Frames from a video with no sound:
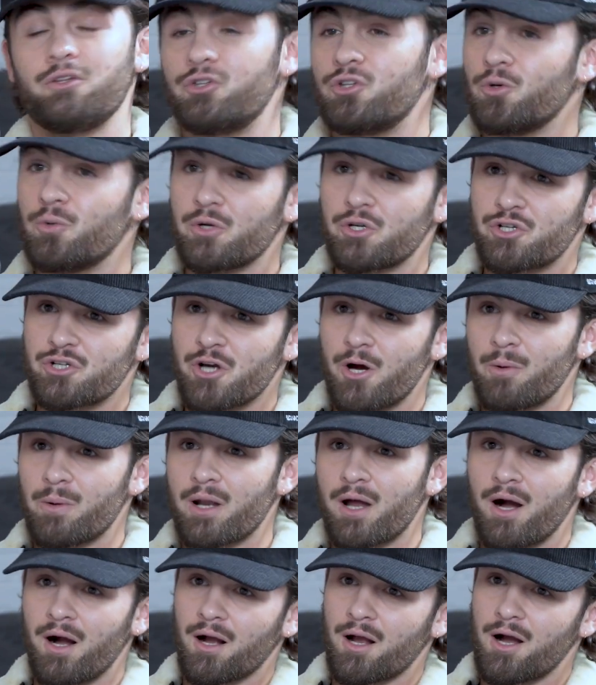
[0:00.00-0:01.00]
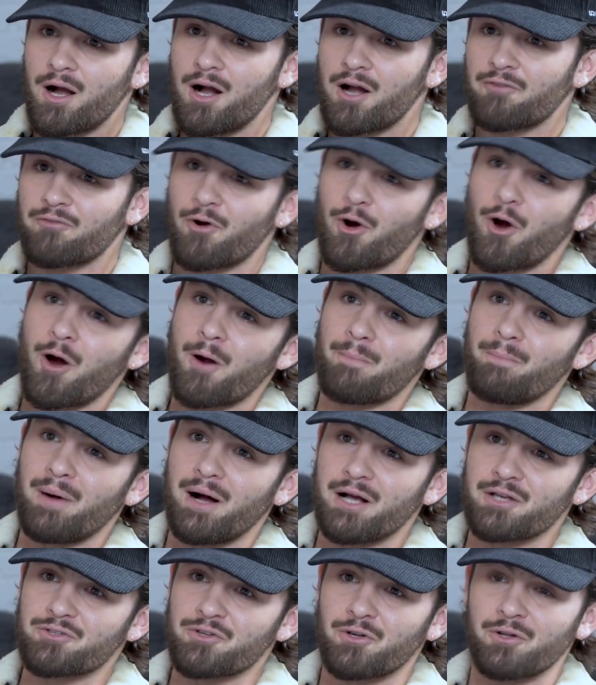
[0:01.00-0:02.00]
Do a show in Hong Kong for Art
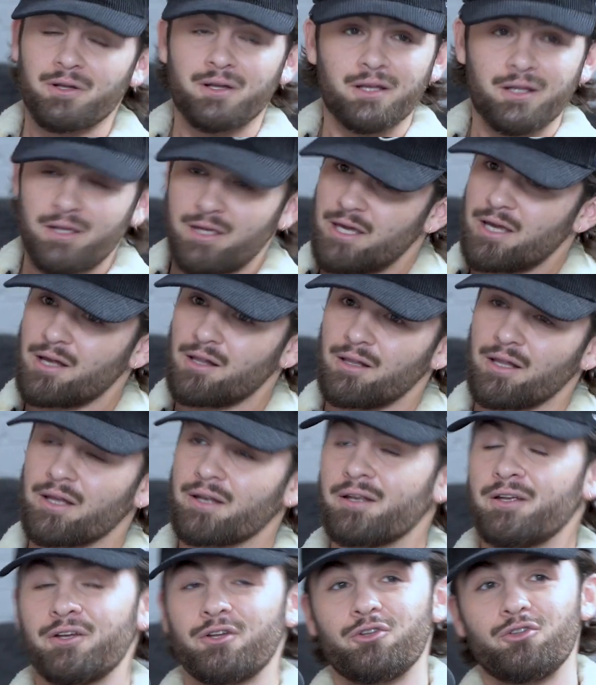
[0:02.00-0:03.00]
Basel, kill it.